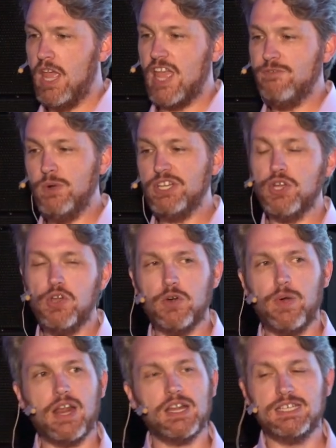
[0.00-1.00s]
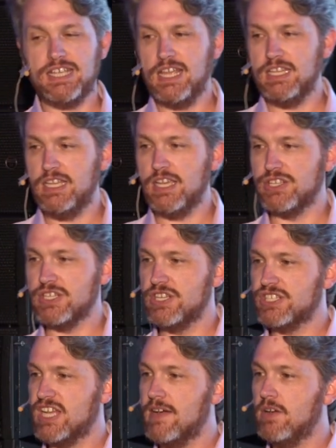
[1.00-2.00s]
If we turn around in 10 years and
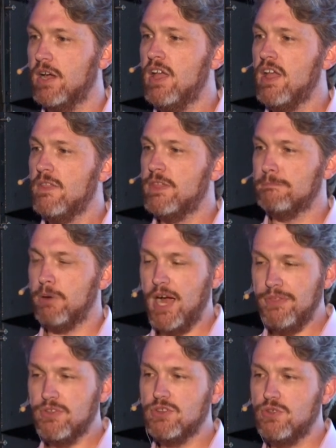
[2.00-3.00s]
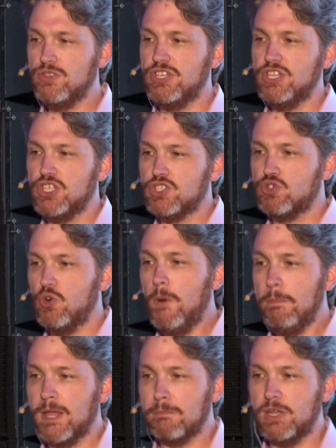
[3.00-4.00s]
discover that Python usage is
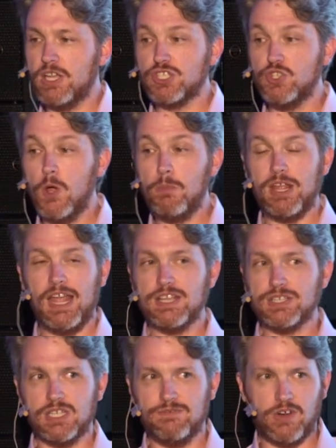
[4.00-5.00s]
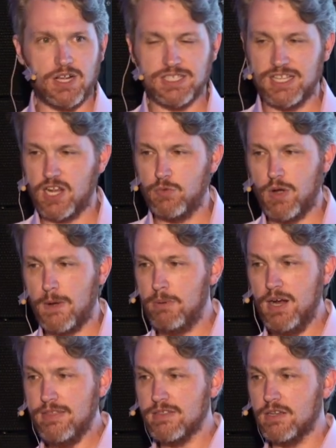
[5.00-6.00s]
dropping because nobody has a device that can run
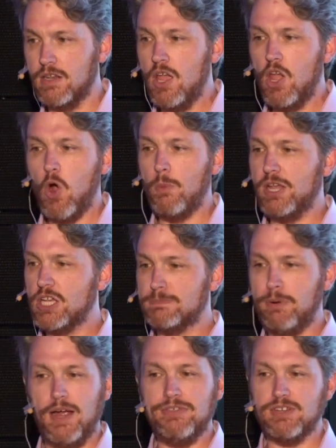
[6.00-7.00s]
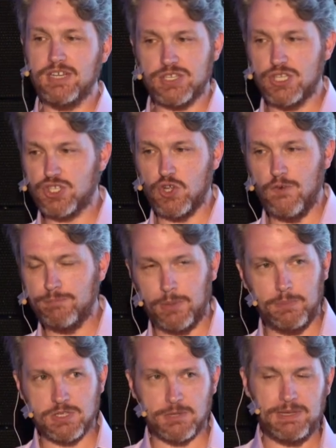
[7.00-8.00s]
Python, or because Python doesn't solve
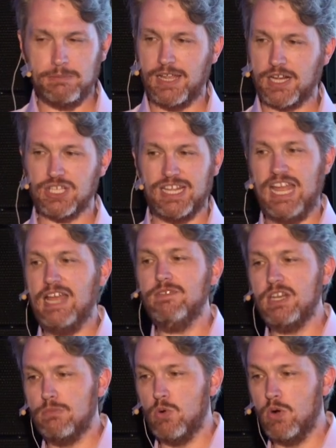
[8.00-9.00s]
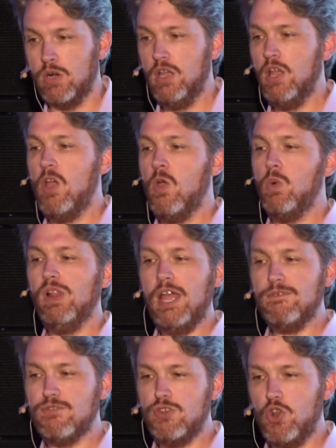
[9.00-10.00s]
problems that people actually have anymore, we'll
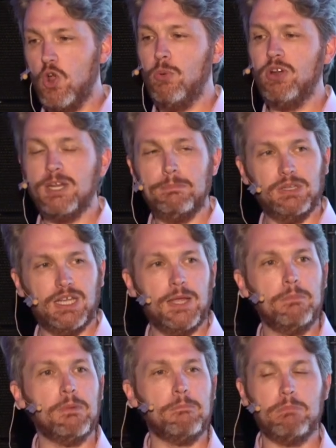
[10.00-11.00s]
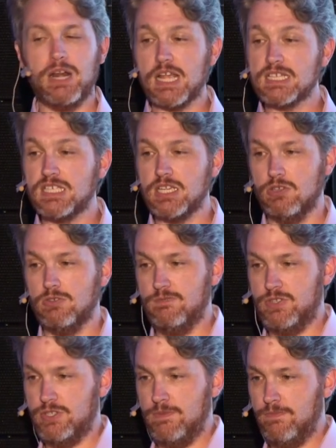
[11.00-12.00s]
have nobody to blame but ourselves.